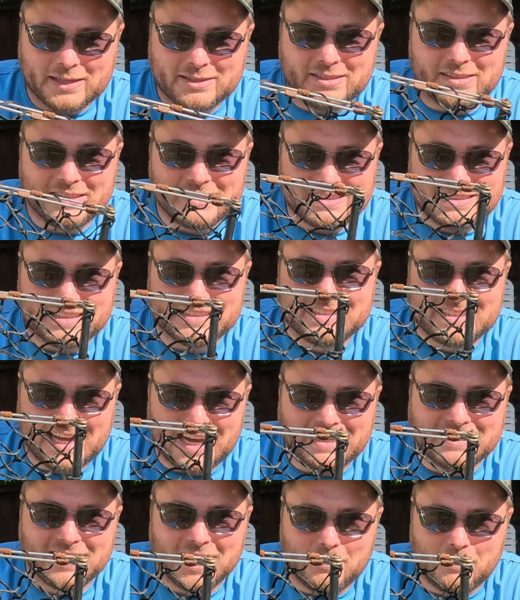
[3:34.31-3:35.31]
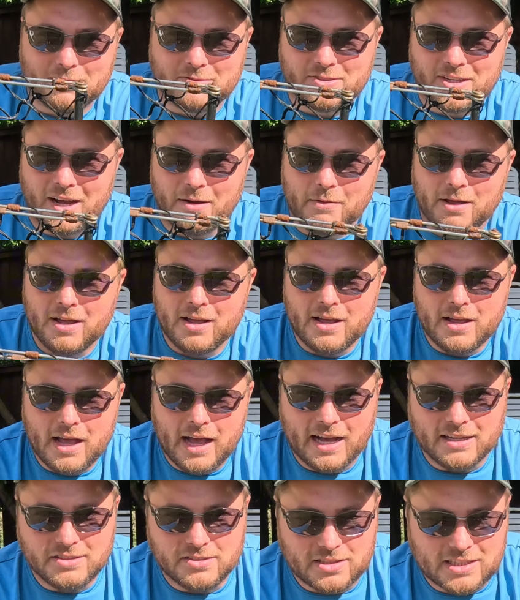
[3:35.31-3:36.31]
to this exact type of trap.
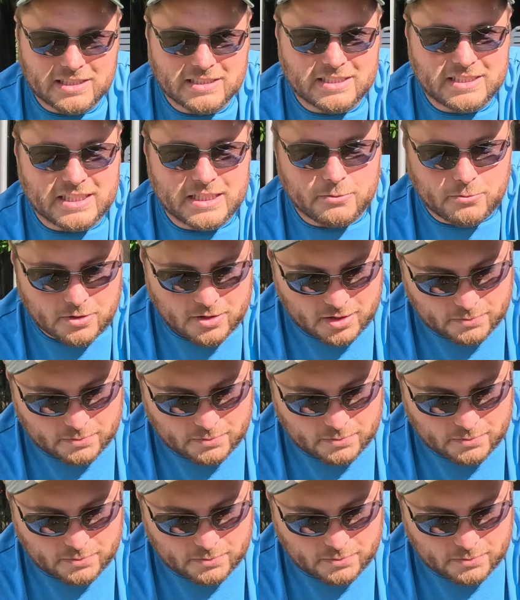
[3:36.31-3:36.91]
As you can see, one of the